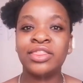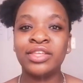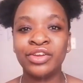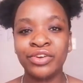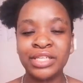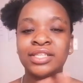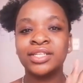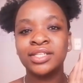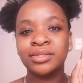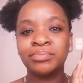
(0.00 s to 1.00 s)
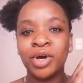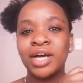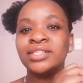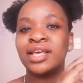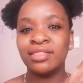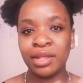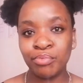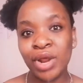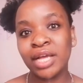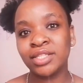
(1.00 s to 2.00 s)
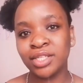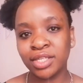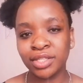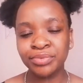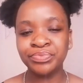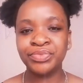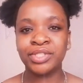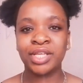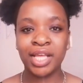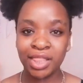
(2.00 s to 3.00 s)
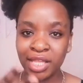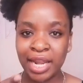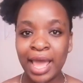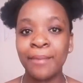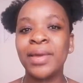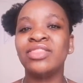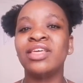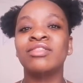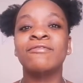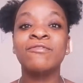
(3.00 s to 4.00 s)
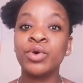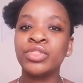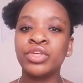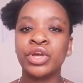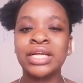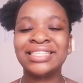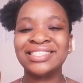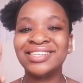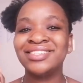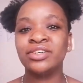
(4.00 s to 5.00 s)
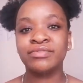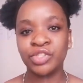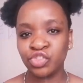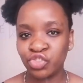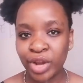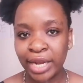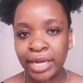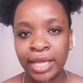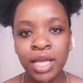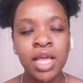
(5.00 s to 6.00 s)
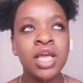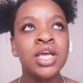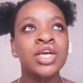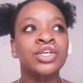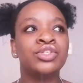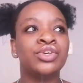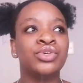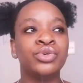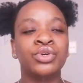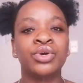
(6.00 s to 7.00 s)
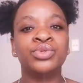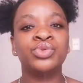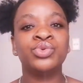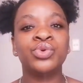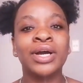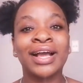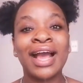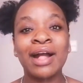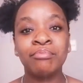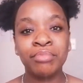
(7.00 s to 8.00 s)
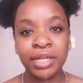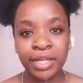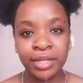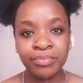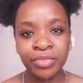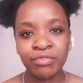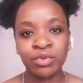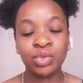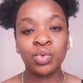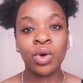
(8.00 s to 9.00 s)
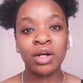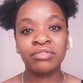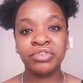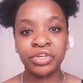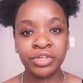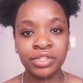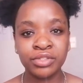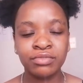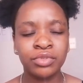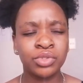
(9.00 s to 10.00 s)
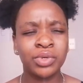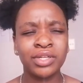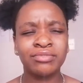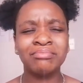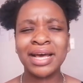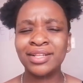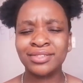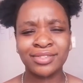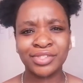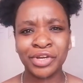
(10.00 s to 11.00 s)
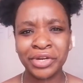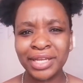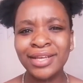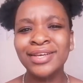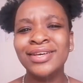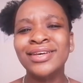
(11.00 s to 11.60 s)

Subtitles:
theoretical part and then practical in the lab. And then the fourth year is in-service training. So, you go to a company for 12 years, for 12 months, sorry,